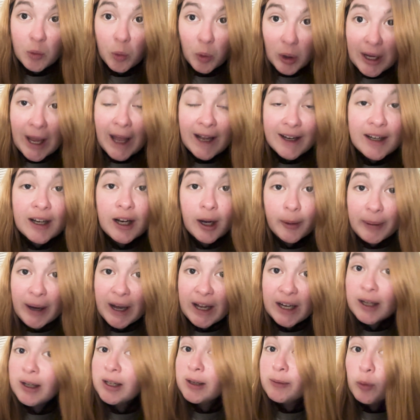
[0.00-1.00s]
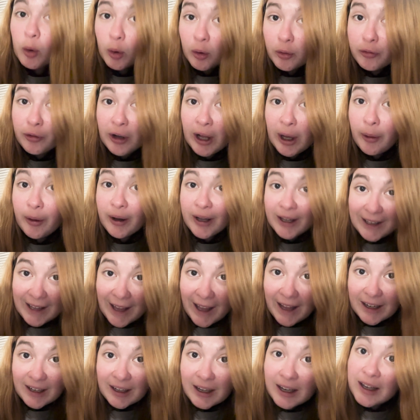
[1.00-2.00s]
We ended up adding more flour
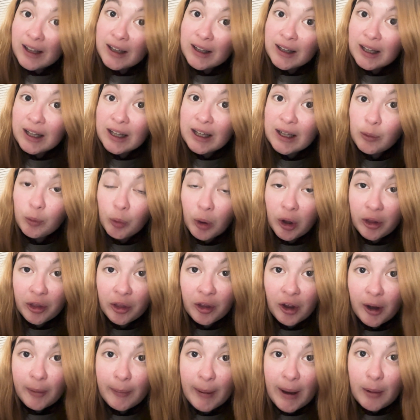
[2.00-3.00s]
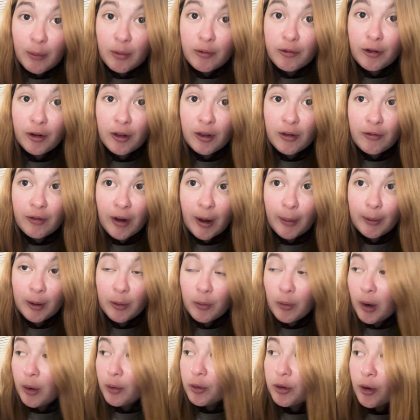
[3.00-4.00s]
again in the ones I made with friends and family as
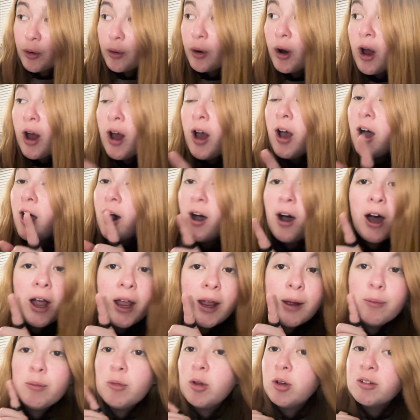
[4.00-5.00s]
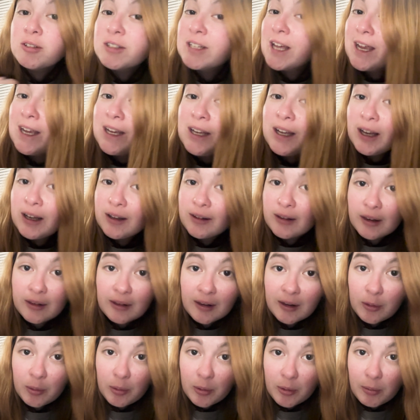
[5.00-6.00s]
well. So I am not taking that
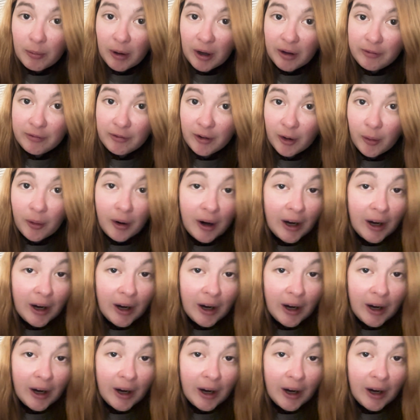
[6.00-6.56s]
this was my fault.